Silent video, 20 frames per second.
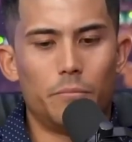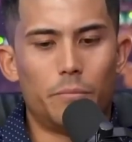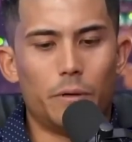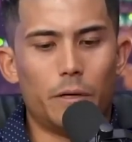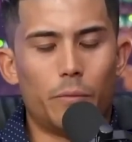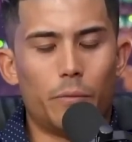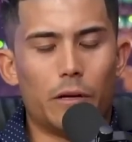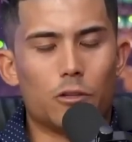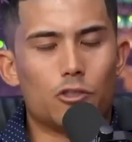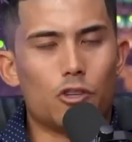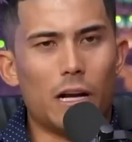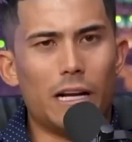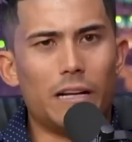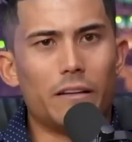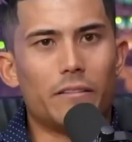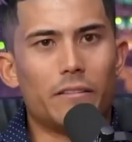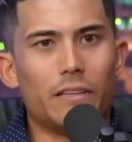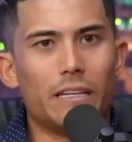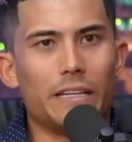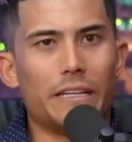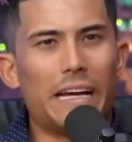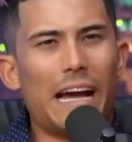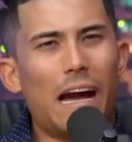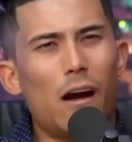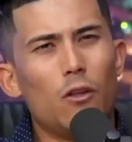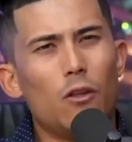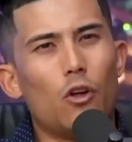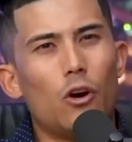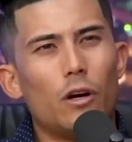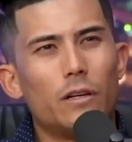but we were trying to think,
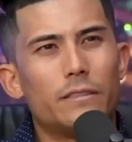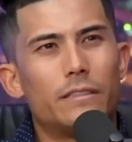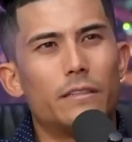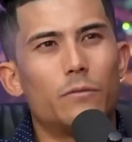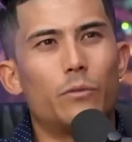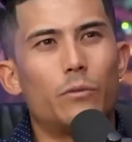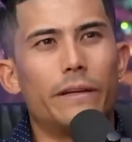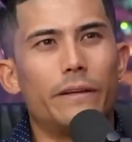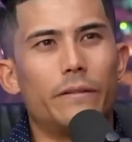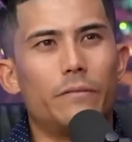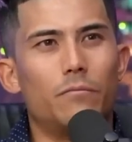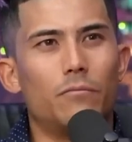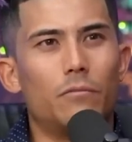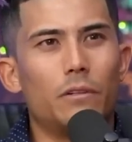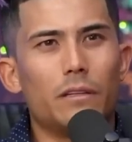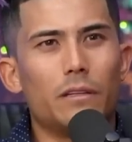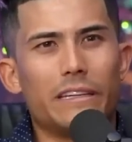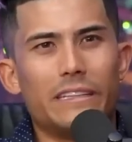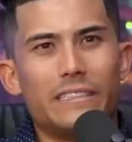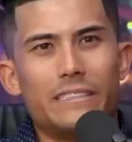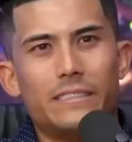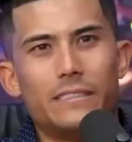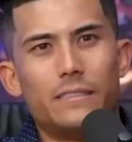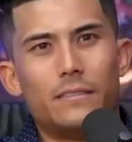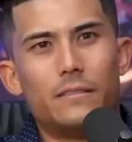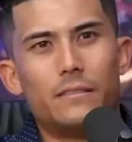how long did we really